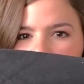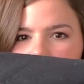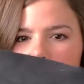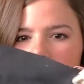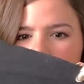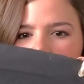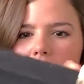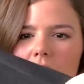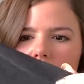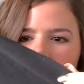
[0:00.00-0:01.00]
from
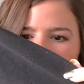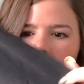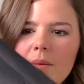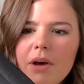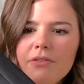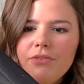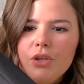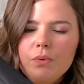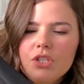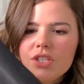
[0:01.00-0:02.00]
a
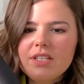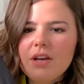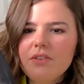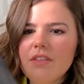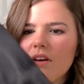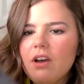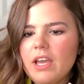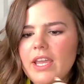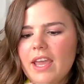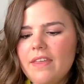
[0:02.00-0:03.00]
few inches down the
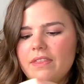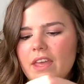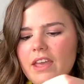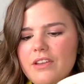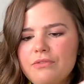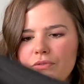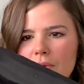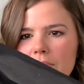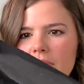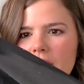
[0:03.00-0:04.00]
thigh, and then
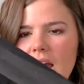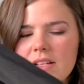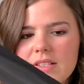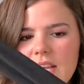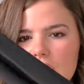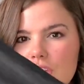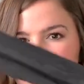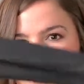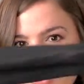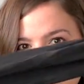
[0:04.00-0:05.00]
from that
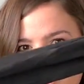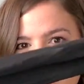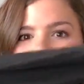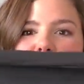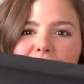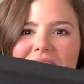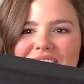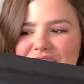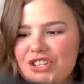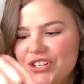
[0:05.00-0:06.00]
section to the toe
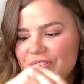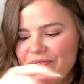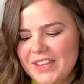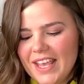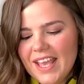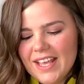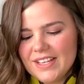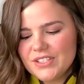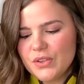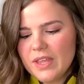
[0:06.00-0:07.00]
is sheer.
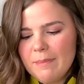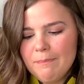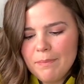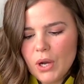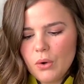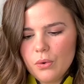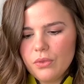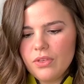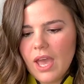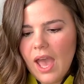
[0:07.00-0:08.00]
So they
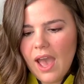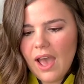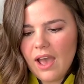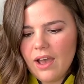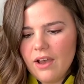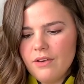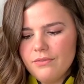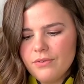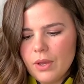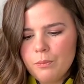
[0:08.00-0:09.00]
both
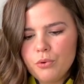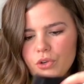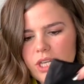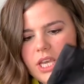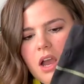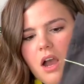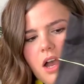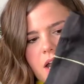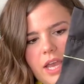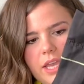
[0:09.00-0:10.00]
have pretty
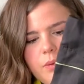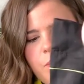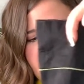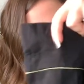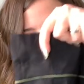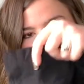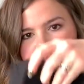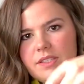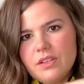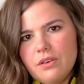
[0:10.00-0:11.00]
high
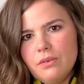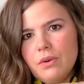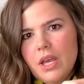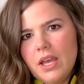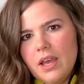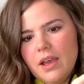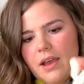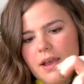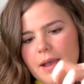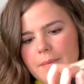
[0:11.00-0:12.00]
waistbands. So
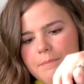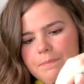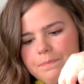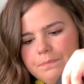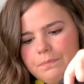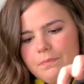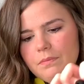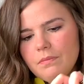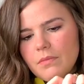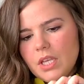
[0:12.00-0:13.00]

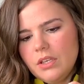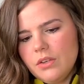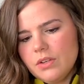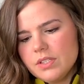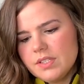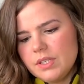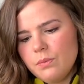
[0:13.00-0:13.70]
you can see